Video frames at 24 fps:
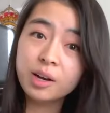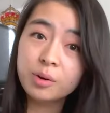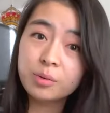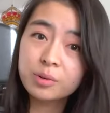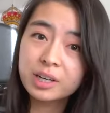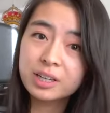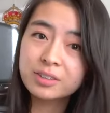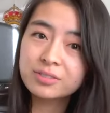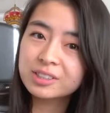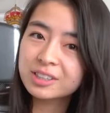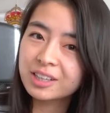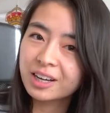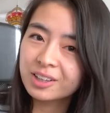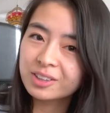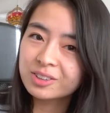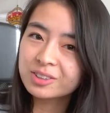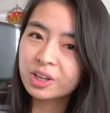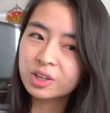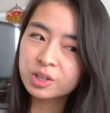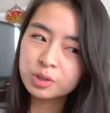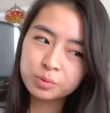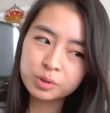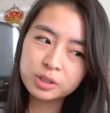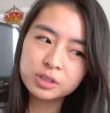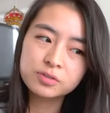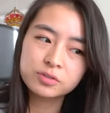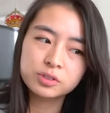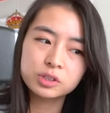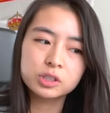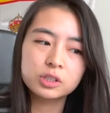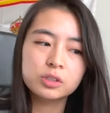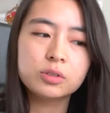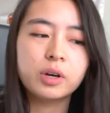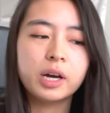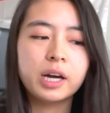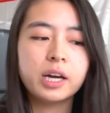whatever color coding works for
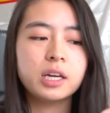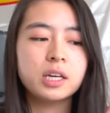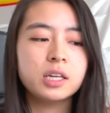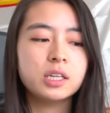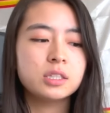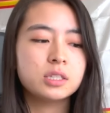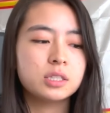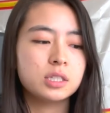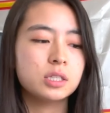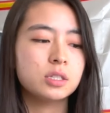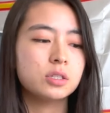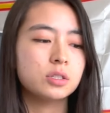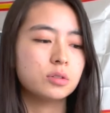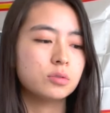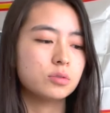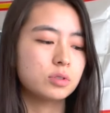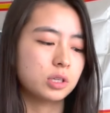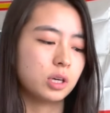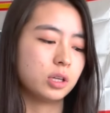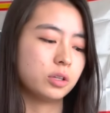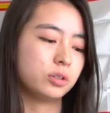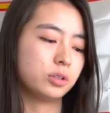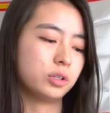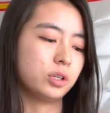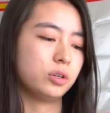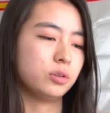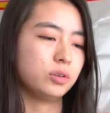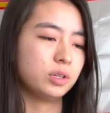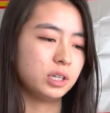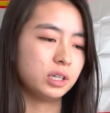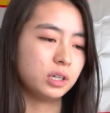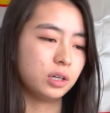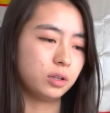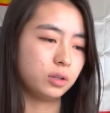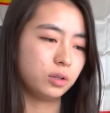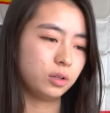you. I did use color
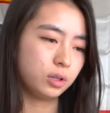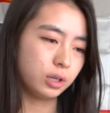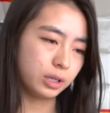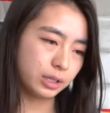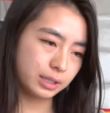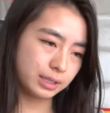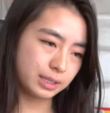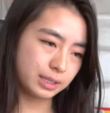coding a lot.